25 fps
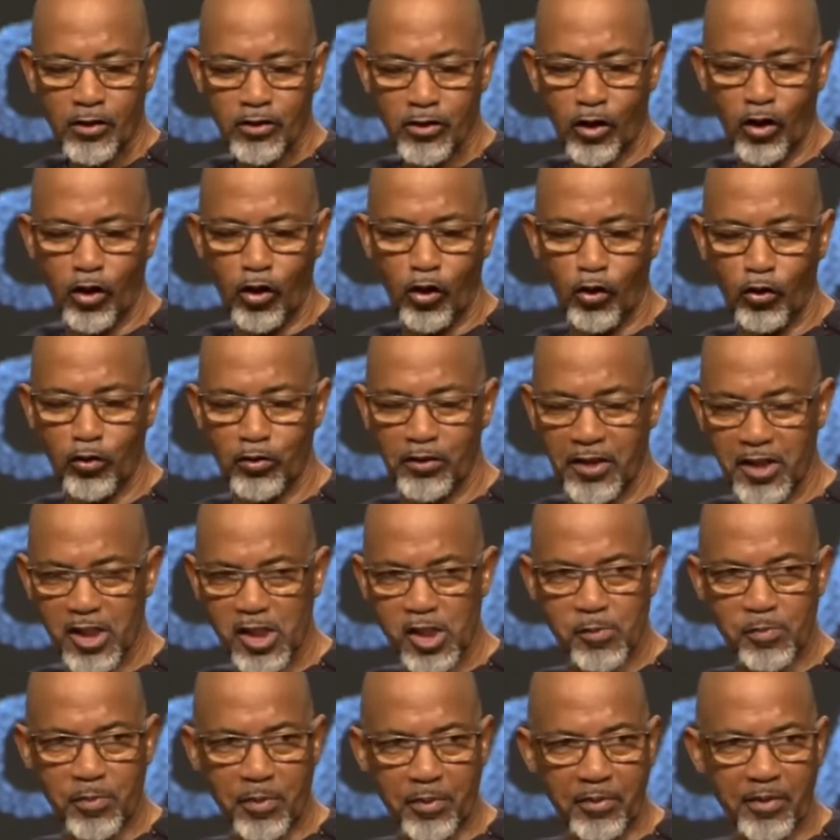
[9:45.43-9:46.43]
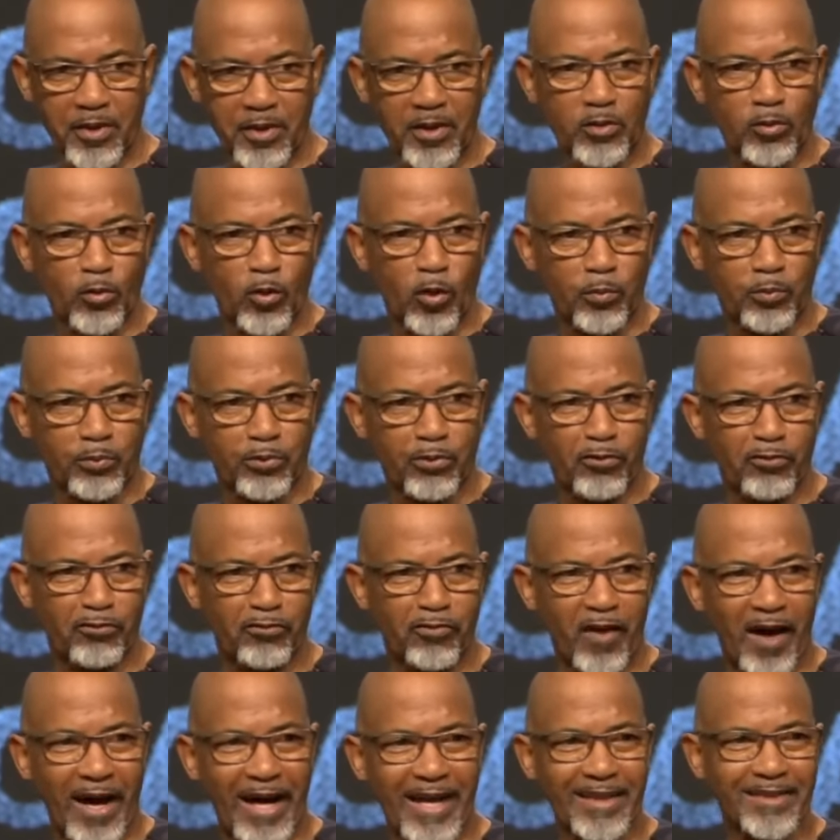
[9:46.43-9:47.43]
the Holy Spirit will
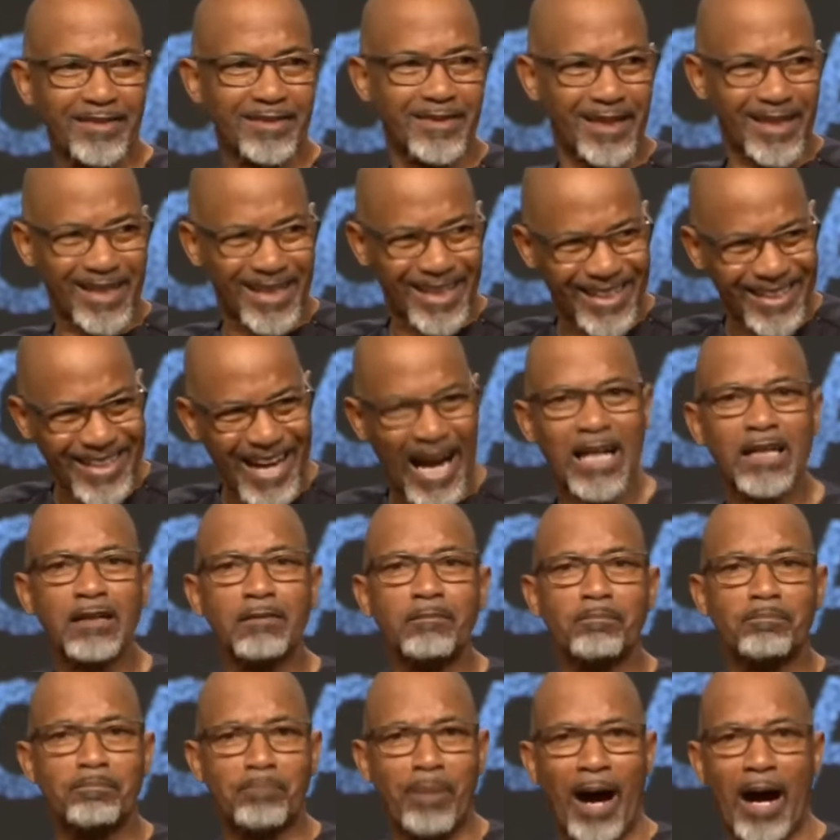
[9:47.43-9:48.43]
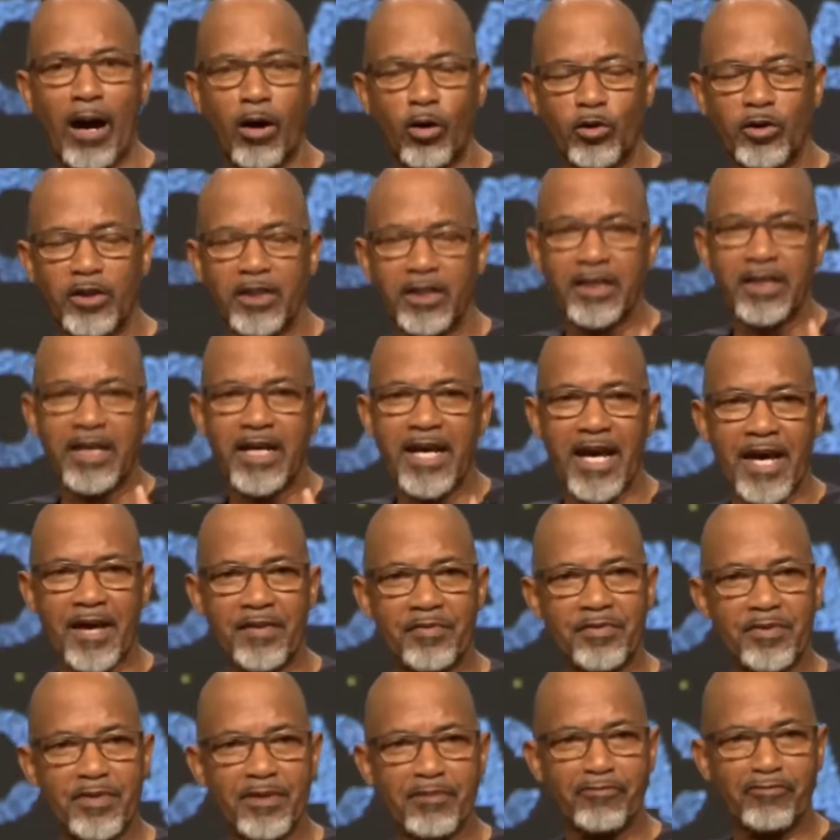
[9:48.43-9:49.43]
provide the gunpowder
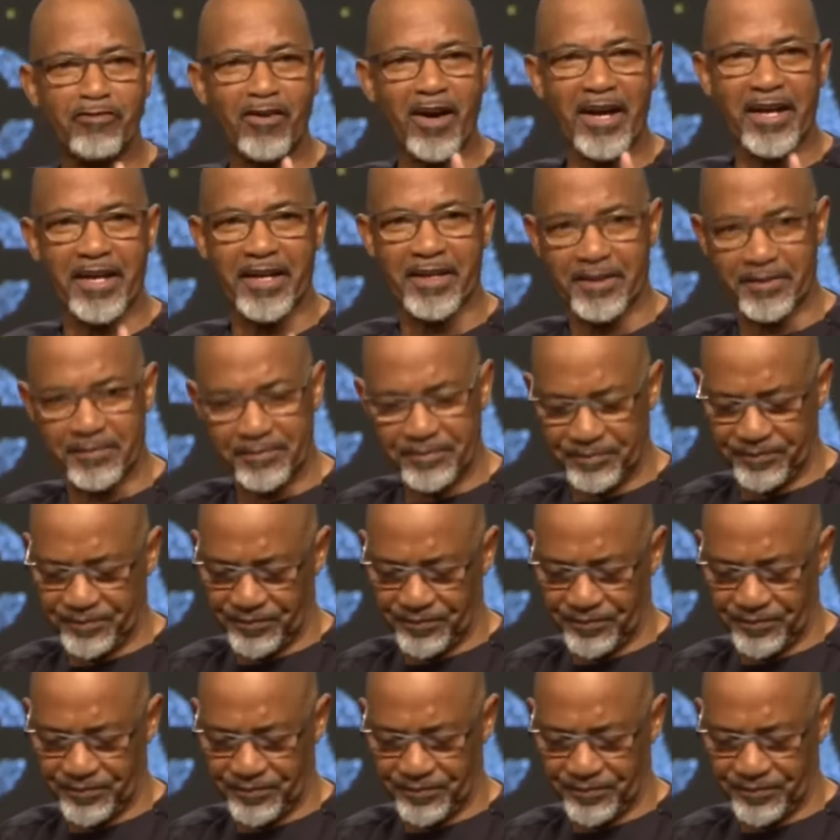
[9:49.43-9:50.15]
and the fire.